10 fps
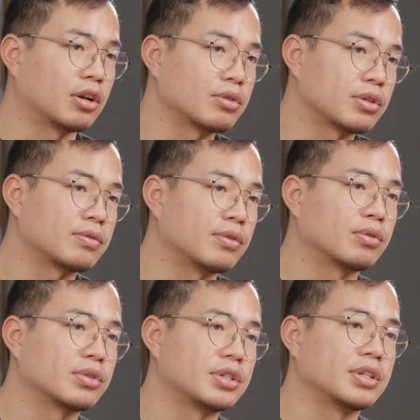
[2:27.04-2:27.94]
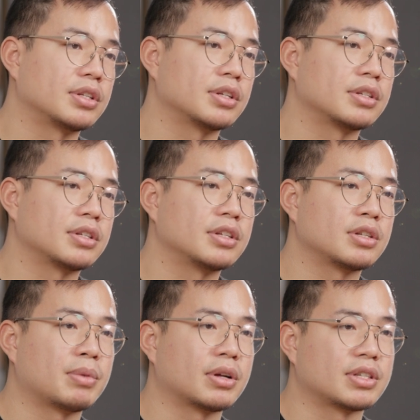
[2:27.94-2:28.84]
closest focus distance
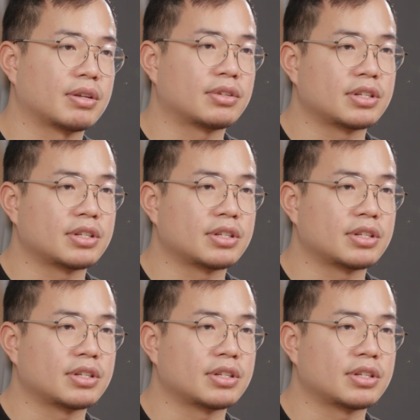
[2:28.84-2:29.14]
is about 70